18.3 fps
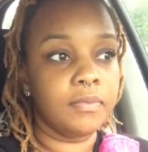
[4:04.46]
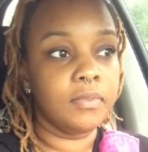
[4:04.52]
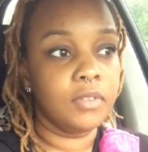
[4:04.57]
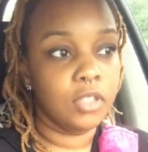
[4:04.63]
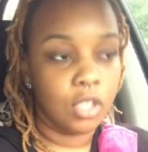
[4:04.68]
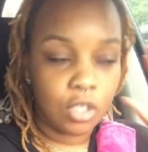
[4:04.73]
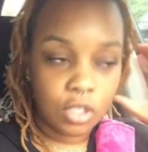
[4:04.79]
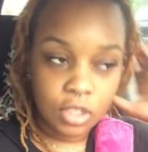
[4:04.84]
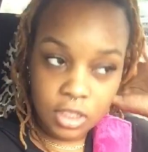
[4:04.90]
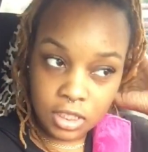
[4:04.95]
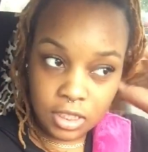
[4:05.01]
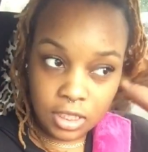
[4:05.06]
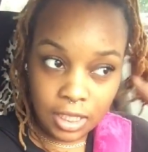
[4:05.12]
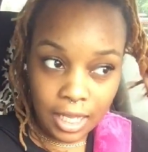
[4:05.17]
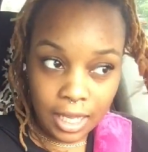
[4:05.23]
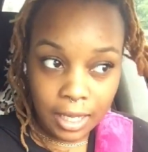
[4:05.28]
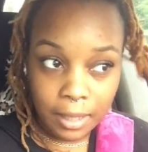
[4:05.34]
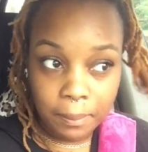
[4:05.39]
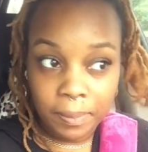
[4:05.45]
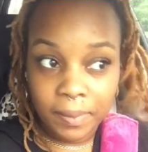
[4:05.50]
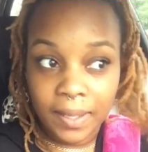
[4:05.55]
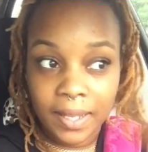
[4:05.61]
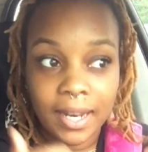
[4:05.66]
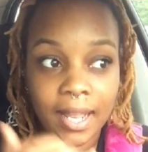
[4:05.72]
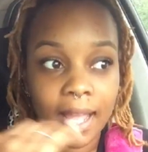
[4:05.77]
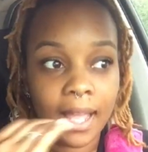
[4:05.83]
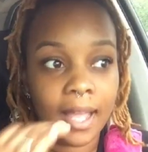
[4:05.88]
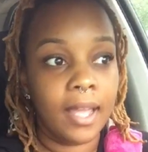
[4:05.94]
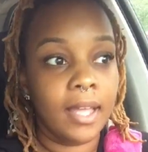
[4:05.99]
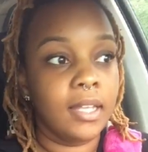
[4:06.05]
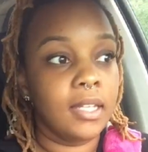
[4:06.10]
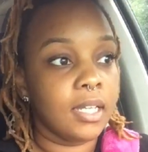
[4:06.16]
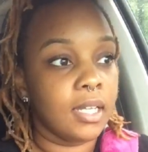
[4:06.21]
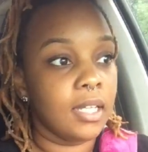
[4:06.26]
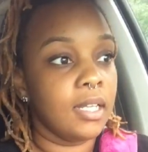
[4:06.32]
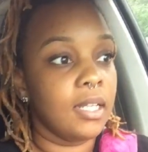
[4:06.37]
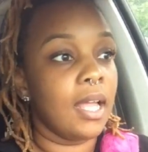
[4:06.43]
you know, just to like plan ahead,
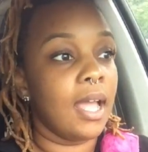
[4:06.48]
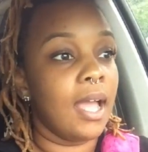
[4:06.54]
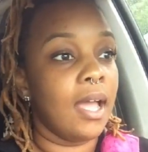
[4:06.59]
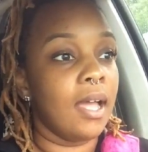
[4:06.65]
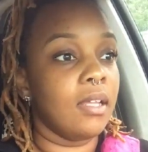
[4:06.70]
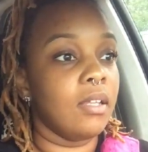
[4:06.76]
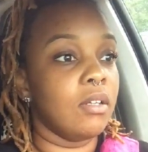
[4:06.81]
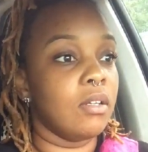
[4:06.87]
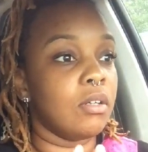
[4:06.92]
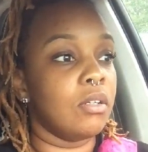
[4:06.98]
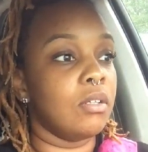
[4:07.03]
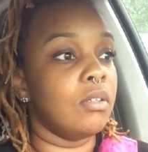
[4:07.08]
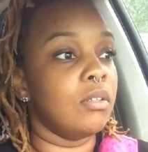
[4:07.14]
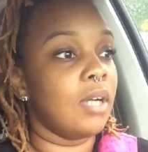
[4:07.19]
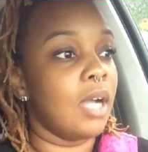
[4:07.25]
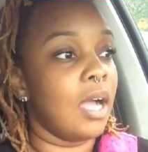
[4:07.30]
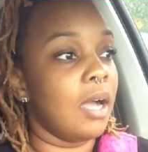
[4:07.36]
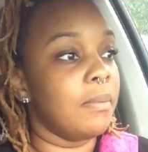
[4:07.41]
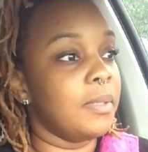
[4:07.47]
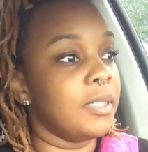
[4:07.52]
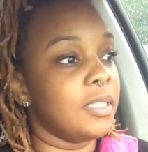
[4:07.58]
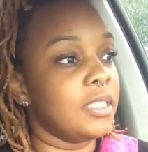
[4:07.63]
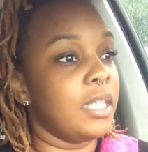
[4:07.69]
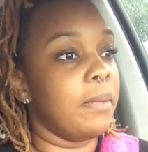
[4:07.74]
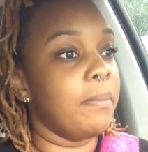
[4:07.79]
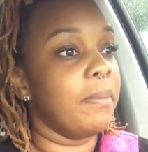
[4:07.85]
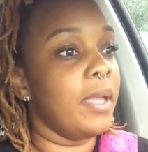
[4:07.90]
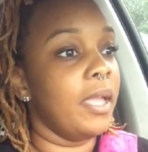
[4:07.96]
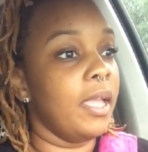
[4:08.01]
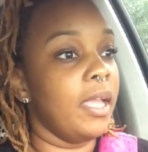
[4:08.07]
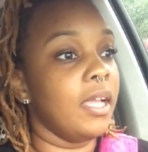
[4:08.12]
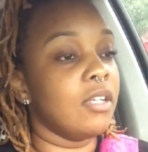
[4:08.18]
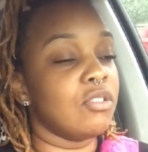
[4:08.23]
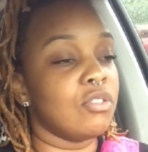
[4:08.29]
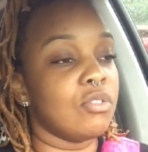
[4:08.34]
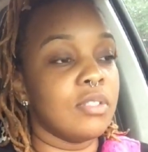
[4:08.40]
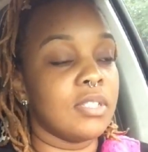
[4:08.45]
looking at, you know, how much they
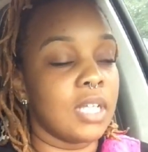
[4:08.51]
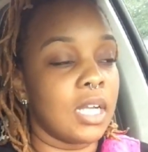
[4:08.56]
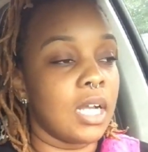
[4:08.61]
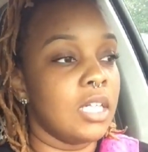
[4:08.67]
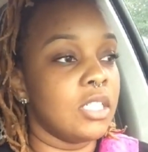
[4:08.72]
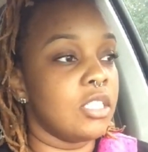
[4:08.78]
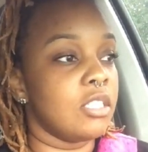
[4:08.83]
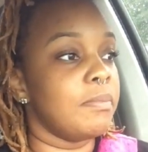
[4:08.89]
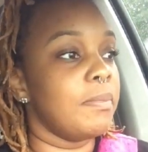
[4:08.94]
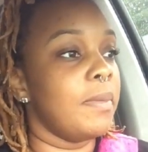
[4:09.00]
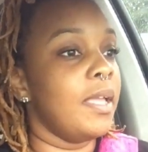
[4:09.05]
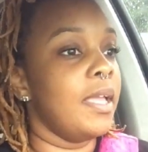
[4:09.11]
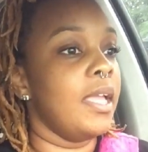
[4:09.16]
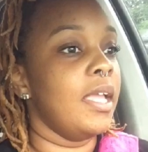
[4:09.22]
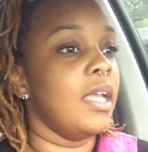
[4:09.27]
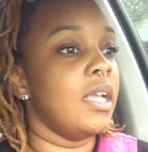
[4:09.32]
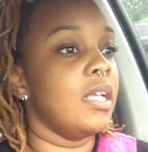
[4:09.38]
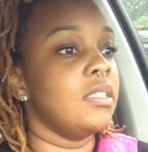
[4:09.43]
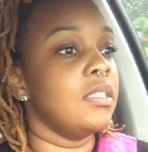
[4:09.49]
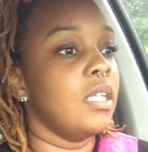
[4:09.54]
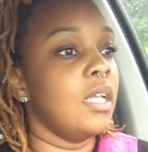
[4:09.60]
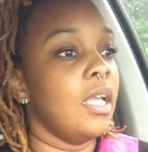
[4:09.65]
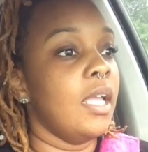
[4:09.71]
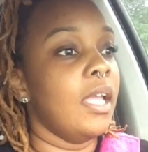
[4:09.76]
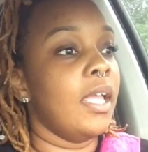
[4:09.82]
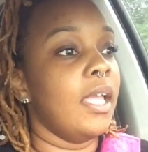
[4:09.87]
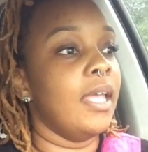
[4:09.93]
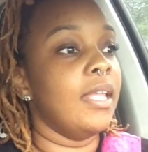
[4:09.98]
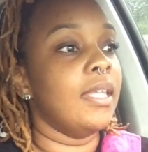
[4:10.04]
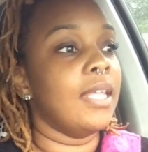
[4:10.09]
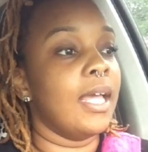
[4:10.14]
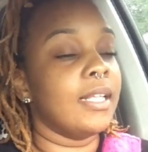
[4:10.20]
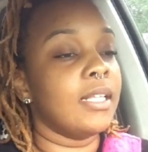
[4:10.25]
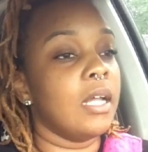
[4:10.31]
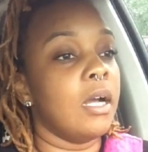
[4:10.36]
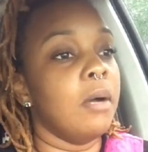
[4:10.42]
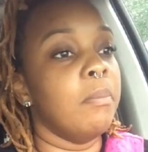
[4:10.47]
make, school psychologists make, and
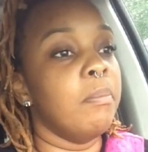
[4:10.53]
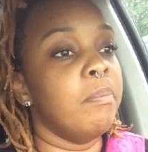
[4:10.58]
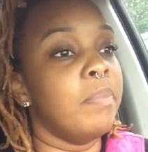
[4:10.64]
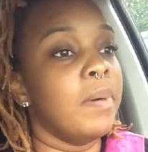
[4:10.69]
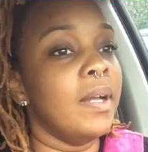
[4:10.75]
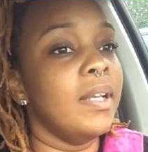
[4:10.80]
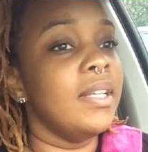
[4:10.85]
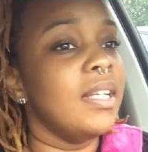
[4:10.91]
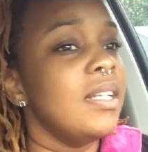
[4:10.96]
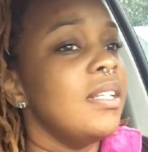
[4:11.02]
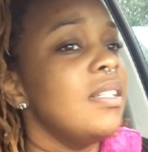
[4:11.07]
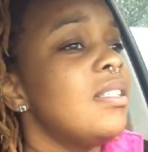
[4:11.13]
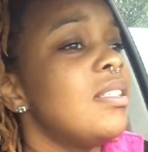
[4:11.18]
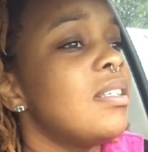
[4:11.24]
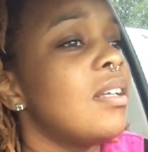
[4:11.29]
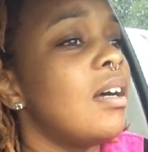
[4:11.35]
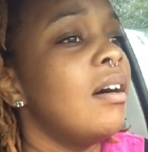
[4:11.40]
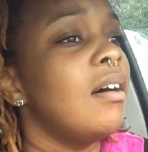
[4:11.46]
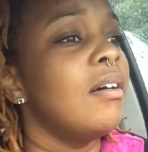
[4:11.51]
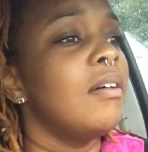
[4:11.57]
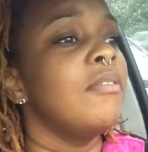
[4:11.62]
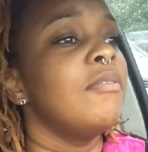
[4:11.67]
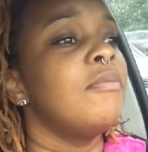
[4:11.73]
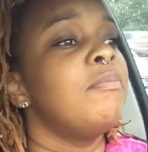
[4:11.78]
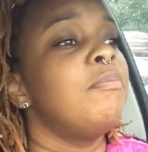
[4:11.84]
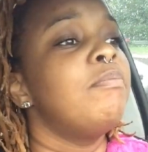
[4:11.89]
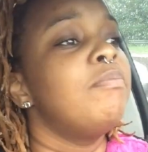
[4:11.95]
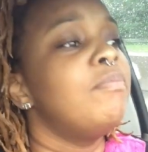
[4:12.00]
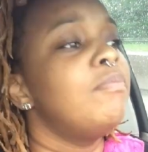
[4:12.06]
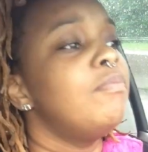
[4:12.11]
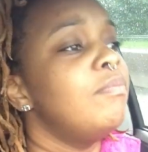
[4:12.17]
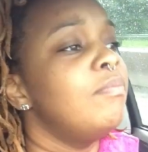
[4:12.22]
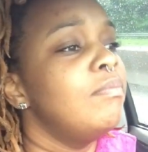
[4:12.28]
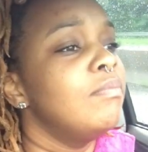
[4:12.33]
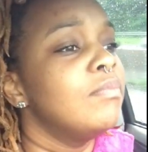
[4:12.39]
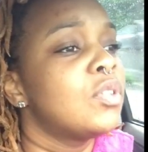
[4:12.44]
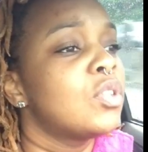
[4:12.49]
like the abundance of
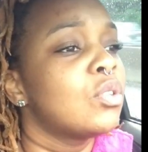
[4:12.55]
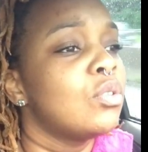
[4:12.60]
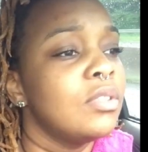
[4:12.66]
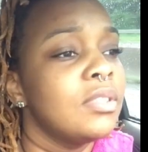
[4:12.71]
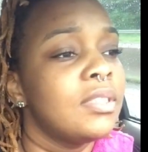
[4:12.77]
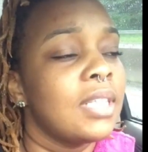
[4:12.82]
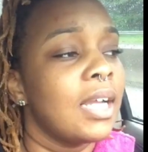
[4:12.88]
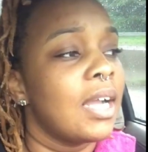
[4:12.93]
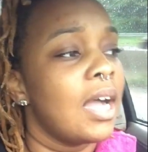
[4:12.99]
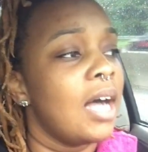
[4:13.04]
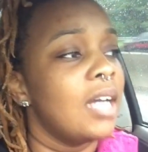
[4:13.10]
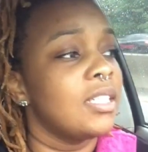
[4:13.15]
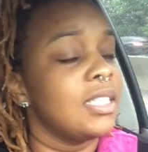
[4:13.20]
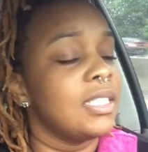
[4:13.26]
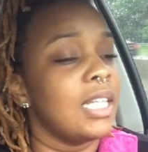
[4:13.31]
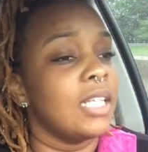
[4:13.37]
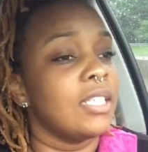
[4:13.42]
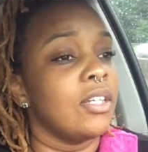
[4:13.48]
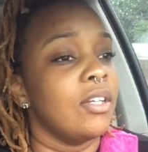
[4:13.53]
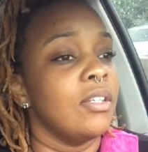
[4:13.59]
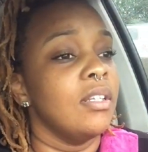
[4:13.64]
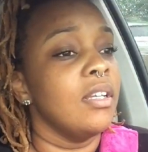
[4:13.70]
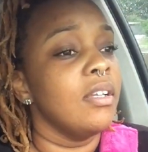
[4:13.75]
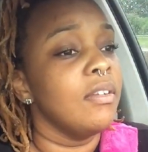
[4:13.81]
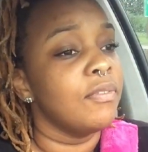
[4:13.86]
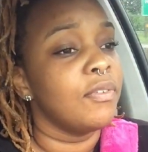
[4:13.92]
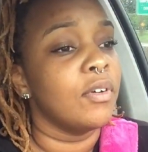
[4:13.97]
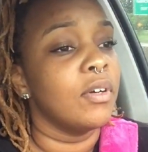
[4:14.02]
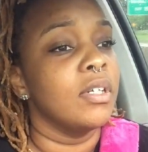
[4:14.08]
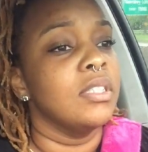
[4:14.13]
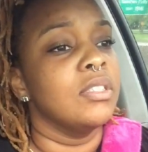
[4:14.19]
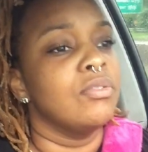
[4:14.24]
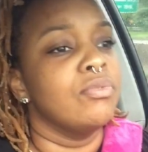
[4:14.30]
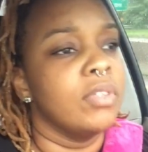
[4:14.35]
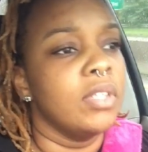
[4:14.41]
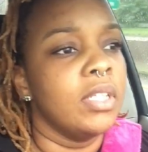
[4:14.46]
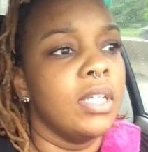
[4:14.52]
school psychologists that they're looking for
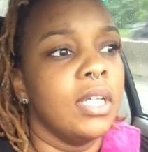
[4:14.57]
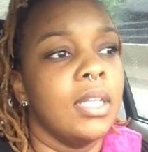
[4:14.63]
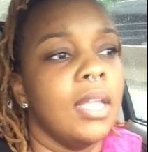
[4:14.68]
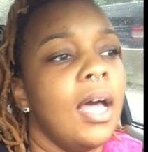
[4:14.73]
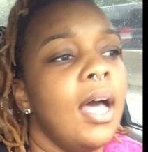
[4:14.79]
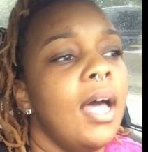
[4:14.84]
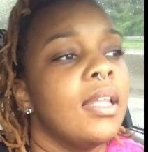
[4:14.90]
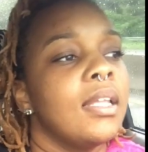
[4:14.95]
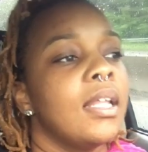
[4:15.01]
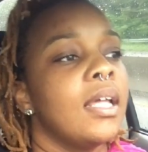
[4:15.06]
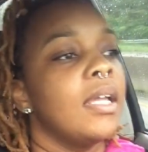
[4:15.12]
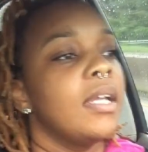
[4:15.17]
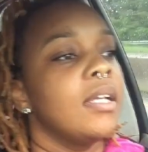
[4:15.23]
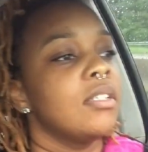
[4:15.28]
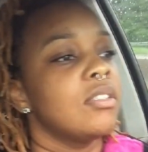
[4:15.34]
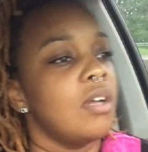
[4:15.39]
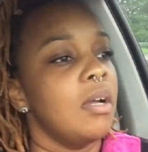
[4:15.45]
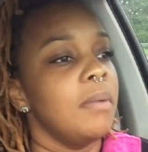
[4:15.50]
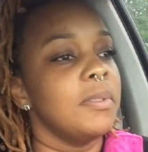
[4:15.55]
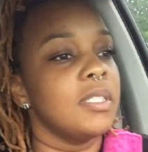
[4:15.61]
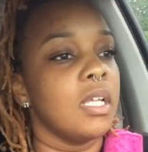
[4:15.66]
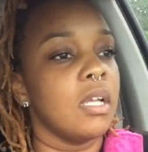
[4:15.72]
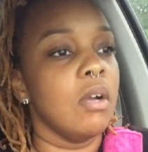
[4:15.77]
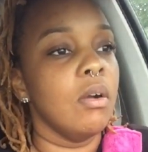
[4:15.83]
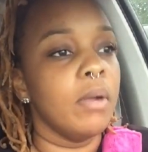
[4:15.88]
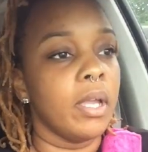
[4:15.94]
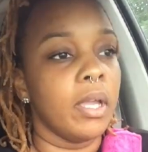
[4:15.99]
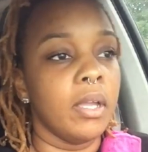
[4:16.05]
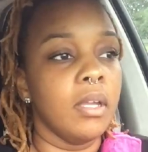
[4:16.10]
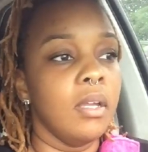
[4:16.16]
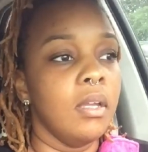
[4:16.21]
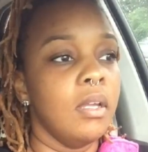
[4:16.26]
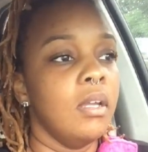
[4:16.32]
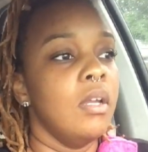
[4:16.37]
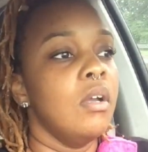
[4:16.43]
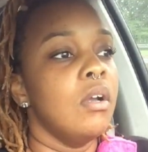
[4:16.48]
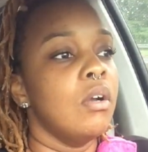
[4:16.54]
is really a lot. Like, so I'm just like, okay,
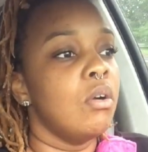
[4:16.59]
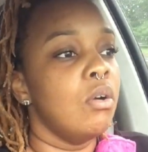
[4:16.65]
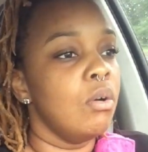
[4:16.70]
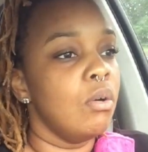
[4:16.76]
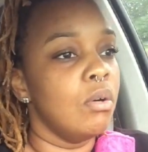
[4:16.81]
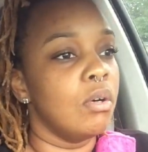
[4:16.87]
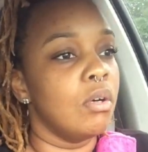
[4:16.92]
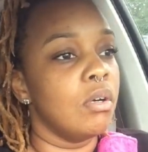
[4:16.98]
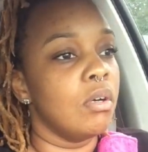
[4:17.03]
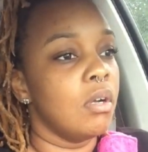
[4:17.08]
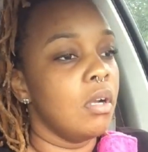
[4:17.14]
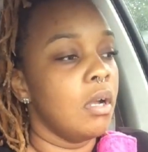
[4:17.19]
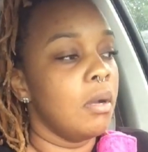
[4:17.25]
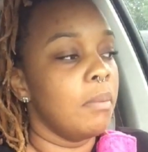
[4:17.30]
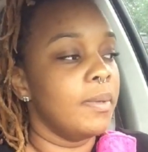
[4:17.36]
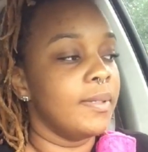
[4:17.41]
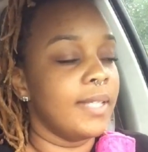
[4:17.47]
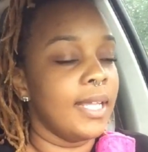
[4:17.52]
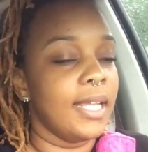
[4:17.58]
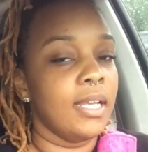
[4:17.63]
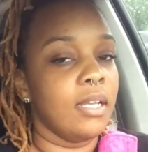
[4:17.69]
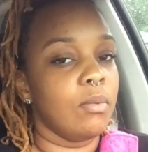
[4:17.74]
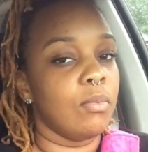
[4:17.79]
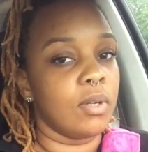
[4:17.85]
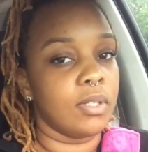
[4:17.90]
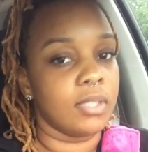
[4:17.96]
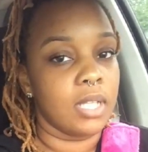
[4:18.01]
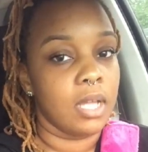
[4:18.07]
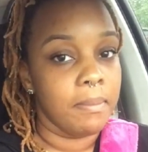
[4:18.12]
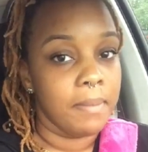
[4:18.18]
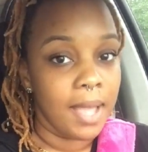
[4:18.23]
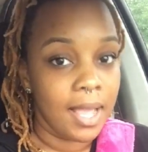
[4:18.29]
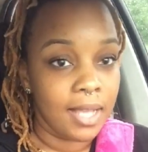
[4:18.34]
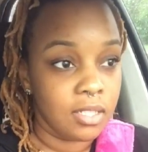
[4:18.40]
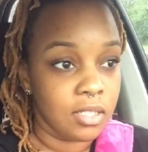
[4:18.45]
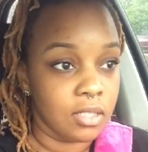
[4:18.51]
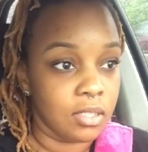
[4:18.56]
cool. But they want that
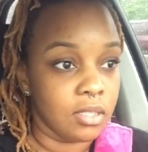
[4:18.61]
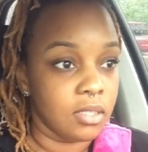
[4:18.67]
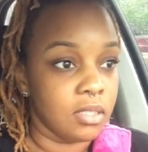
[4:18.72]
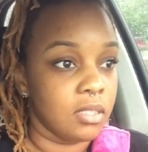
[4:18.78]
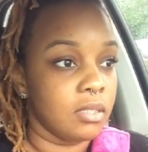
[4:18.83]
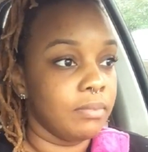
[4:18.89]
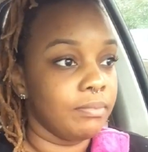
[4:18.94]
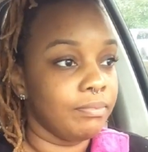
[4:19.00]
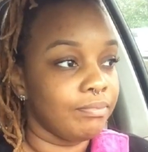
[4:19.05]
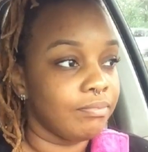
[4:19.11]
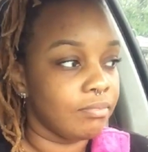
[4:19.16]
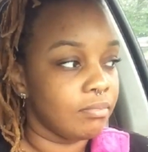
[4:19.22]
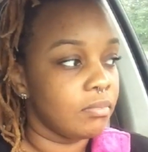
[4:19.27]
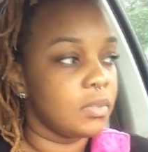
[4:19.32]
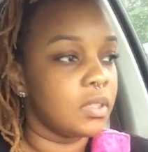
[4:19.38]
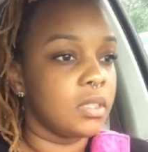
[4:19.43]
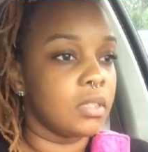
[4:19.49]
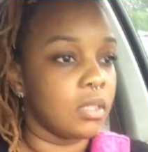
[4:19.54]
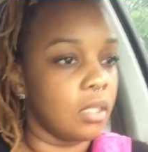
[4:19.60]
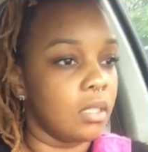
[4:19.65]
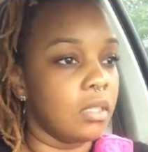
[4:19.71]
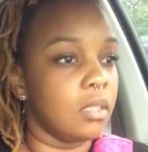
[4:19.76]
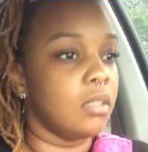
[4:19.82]
master's, so